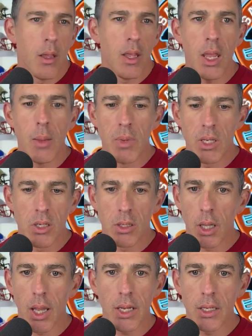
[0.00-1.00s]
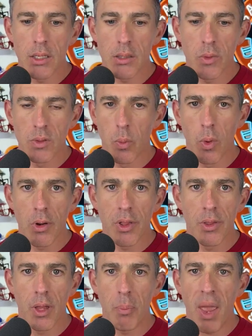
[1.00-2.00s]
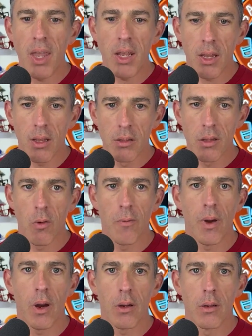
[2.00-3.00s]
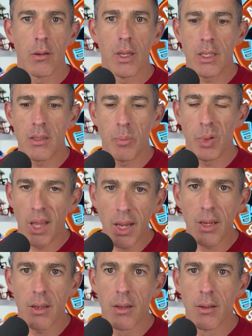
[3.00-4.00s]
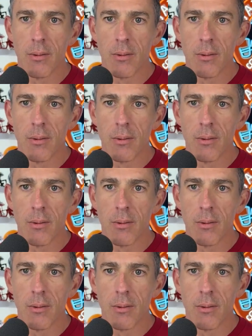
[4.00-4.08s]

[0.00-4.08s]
image and likeness was worth a penny so far? He hasn't played.